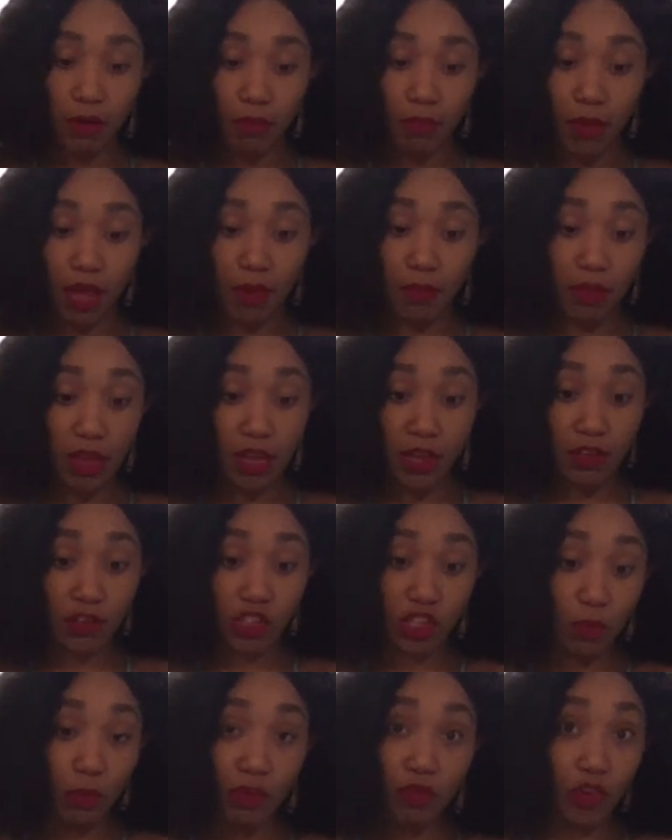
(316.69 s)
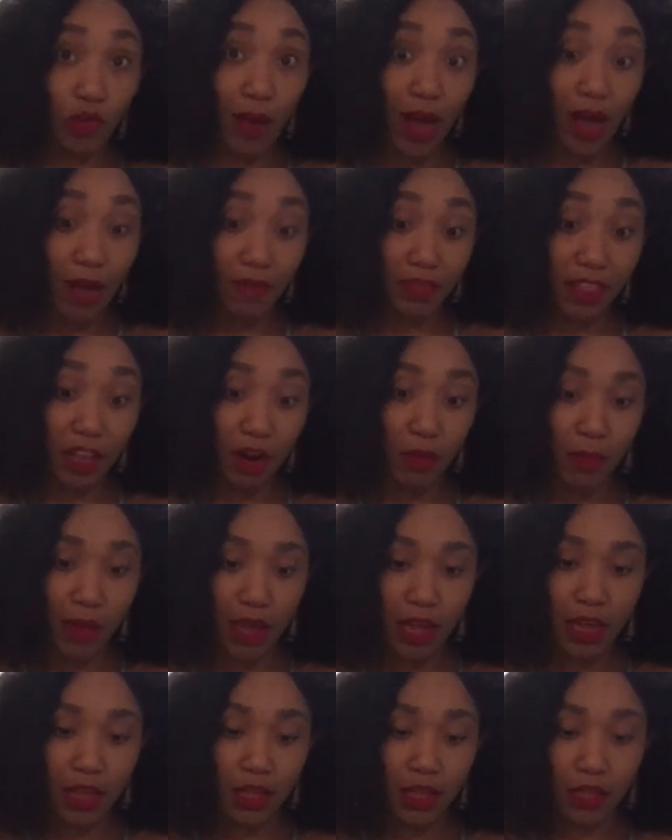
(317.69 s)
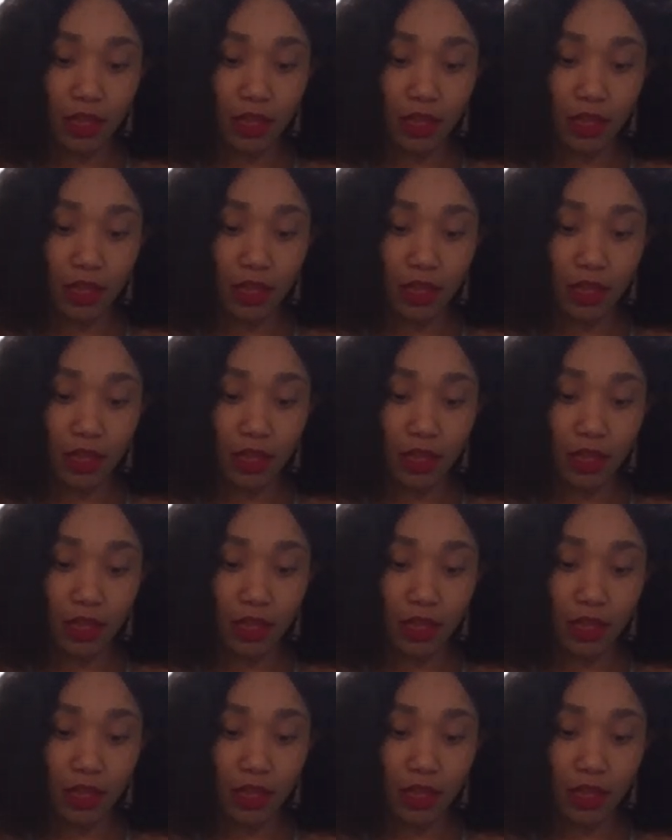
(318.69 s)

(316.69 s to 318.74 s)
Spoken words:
maybe some of you out there may.